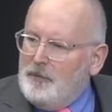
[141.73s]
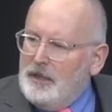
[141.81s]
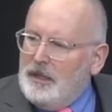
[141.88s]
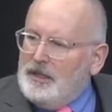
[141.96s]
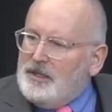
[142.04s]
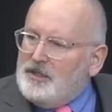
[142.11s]

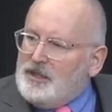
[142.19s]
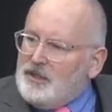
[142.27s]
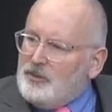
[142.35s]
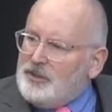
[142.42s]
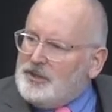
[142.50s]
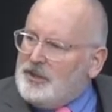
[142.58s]
It is
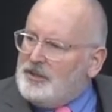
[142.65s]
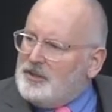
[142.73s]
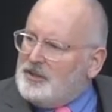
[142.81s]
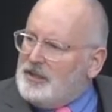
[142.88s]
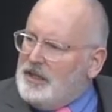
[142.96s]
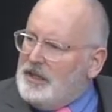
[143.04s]
interesting to
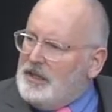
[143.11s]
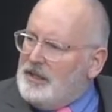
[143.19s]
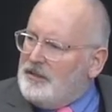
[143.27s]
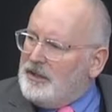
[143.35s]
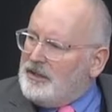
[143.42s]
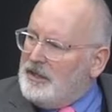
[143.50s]

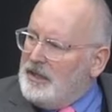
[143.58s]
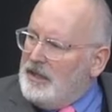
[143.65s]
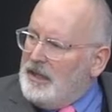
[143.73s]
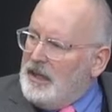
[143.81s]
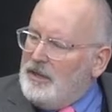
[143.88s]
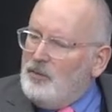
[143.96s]
see that
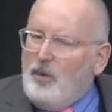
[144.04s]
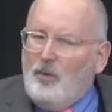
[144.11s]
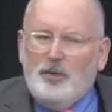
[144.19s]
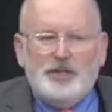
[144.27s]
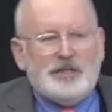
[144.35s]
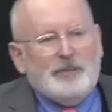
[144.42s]
in what
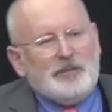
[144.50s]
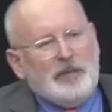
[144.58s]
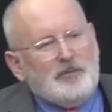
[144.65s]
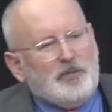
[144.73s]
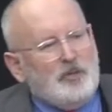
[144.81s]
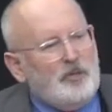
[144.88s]
we
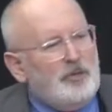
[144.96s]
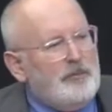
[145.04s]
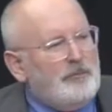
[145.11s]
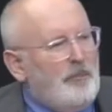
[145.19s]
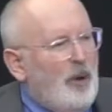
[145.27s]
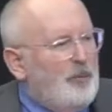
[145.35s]
sometimes call
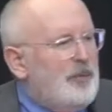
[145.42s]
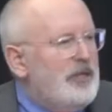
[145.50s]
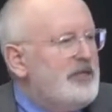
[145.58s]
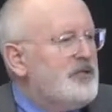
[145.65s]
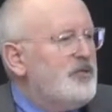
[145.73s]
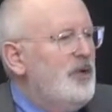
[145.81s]
the
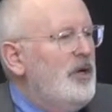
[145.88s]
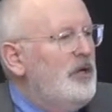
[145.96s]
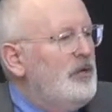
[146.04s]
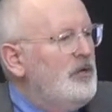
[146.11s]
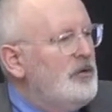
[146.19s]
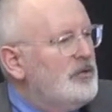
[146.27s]
populist
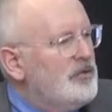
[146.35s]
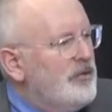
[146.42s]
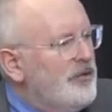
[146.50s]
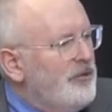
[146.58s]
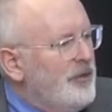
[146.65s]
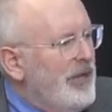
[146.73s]
world
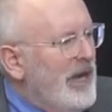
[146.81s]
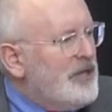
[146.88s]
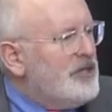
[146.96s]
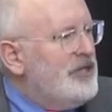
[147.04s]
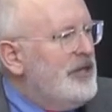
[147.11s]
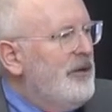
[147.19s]
or the
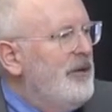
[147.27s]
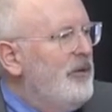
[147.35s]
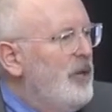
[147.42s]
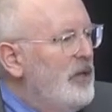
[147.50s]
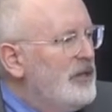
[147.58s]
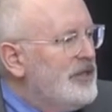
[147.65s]
reactionary
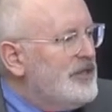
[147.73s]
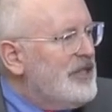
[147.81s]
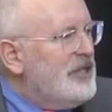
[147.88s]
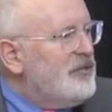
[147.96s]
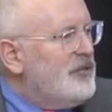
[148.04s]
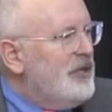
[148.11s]
world,
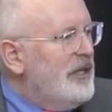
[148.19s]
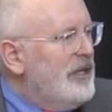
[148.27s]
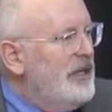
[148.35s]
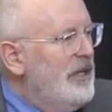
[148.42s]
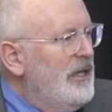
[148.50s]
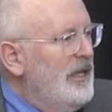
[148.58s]
etc.,
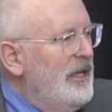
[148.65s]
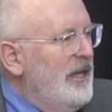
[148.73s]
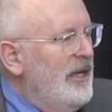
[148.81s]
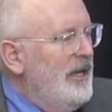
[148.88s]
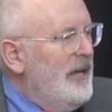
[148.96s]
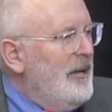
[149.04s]

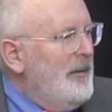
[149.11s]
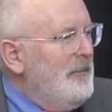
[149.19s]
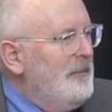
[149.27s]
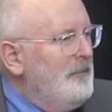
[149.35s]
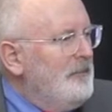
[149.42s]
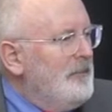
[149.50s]

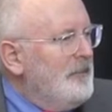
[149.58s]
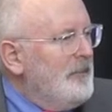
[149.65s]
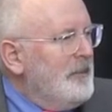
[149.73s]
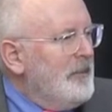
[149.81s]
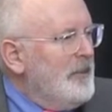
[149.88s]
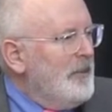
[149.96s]

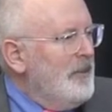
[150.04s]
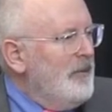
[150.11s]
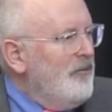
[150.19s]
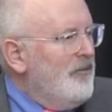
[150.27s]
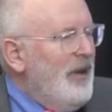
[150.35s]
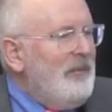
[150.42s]

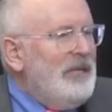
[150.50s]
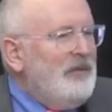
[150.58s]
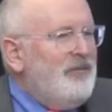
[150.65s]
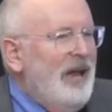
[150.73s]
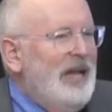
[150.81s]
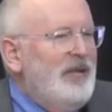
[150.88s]
family
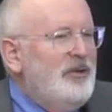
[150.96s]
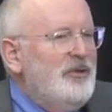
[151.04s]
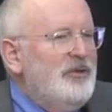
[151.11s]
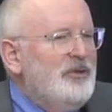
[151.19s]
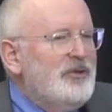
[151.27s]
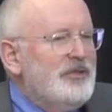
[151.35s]

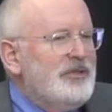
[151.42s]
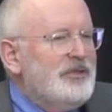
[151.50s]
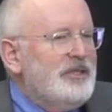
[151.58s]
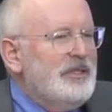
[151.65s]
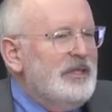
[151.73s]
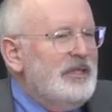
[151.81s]
values